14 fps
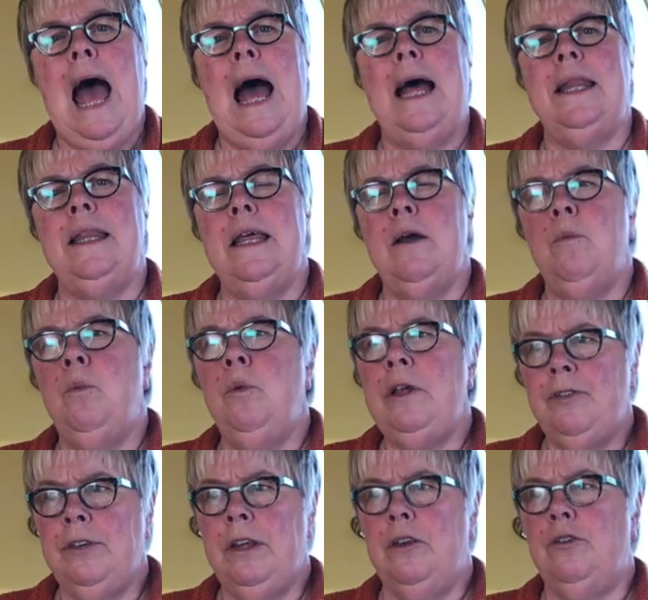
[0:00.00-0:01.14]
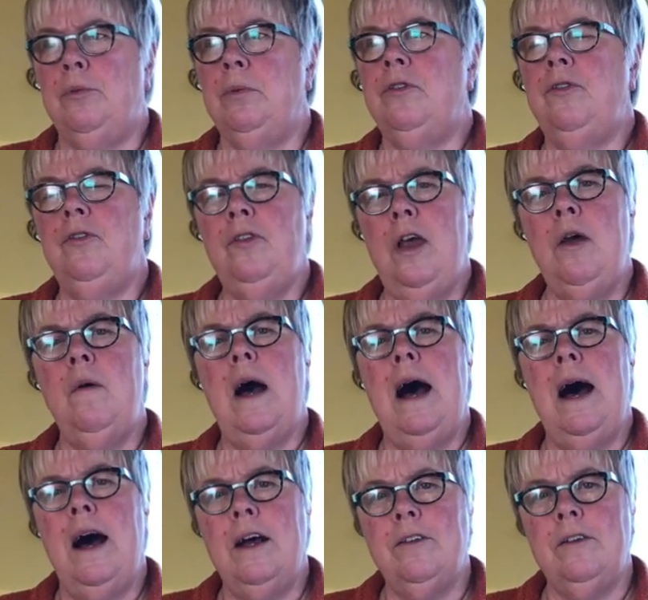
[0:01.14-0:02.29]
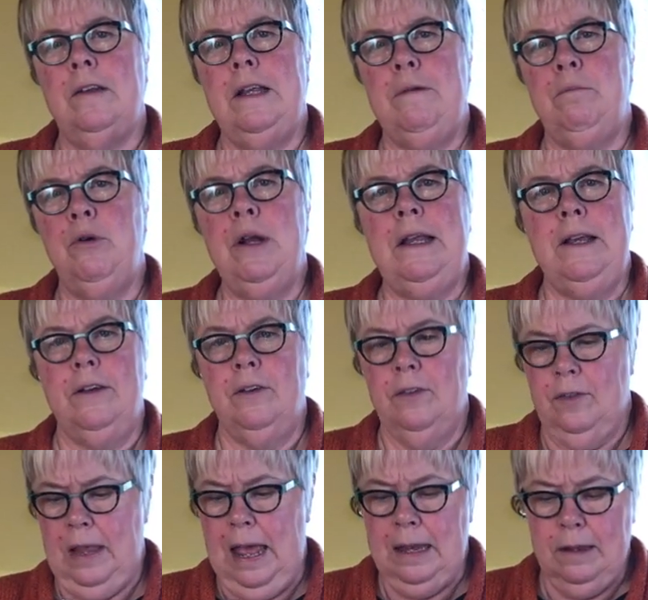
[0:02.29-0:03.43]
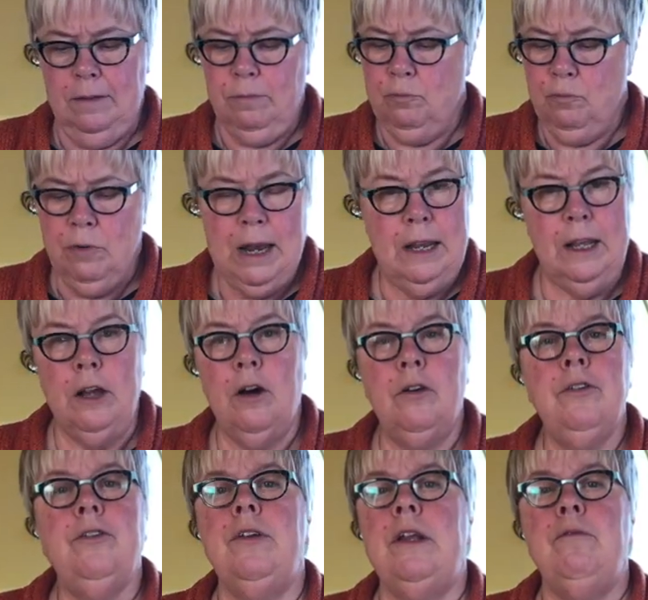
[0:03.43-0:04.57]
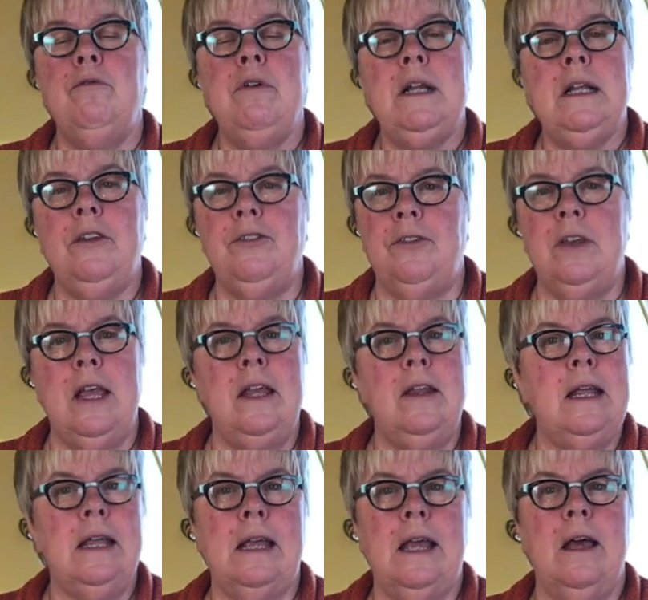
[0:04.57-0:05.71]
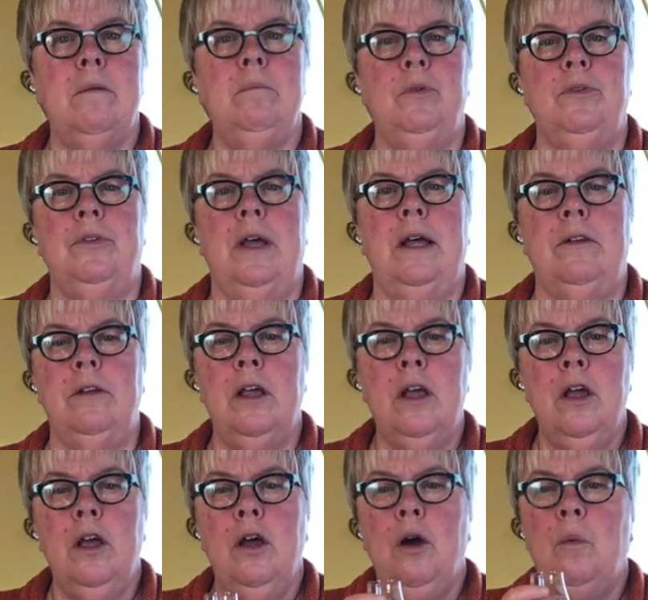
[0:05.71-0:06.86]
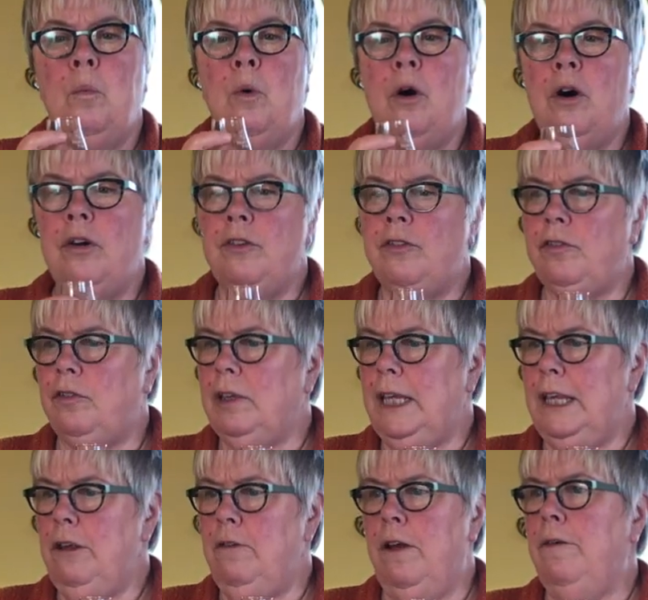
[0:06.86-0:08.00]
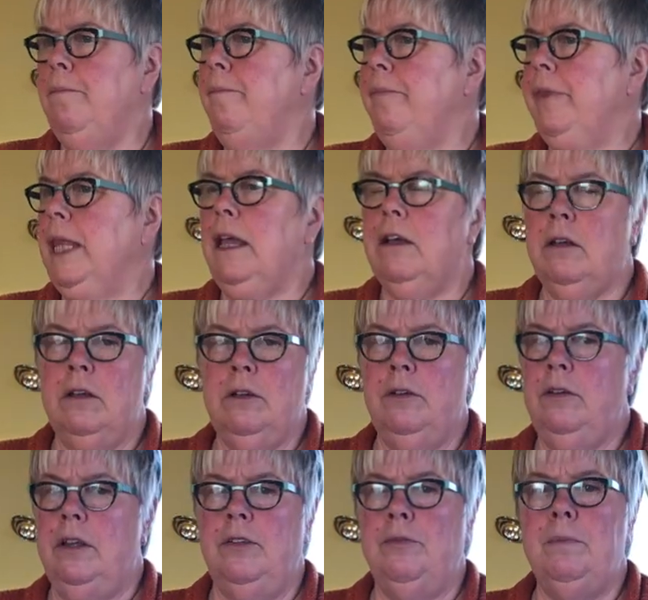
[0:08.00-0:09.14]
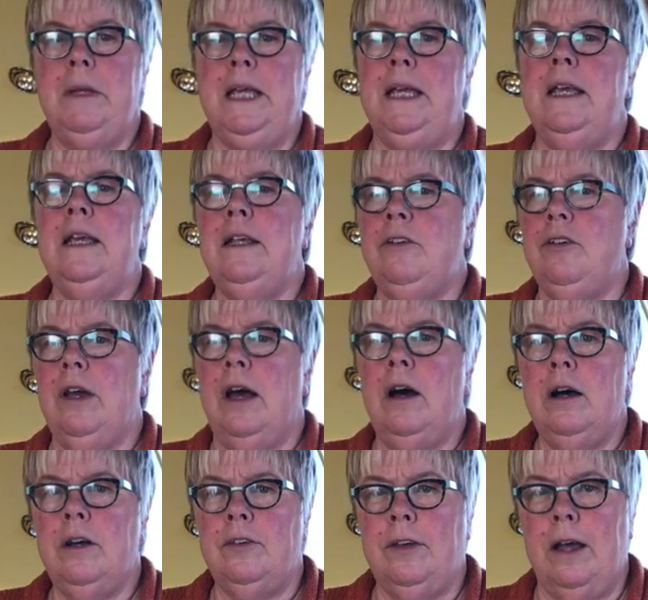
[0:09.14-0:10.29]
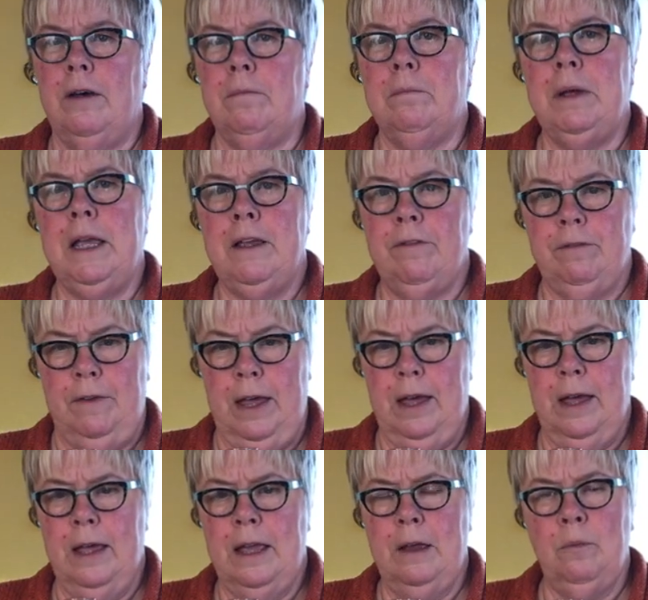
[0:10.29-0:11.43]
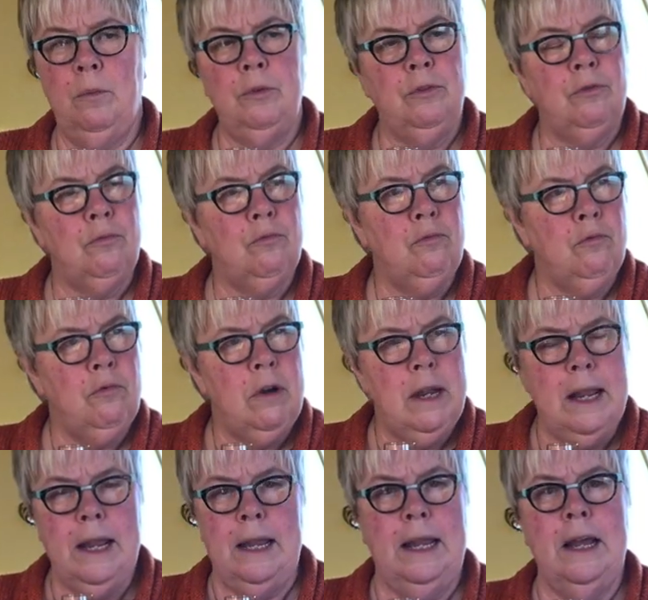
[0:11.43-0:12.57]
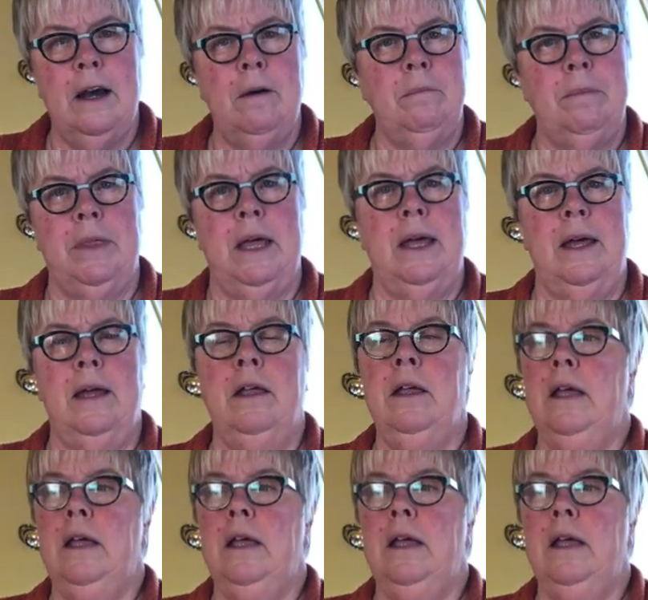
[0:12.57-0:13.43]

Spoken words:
and their whiskies were so utterly brilliant. And really, honestly, real estate in Campbelltown was, goodness me, eat your heart out Mayfair. It was really up there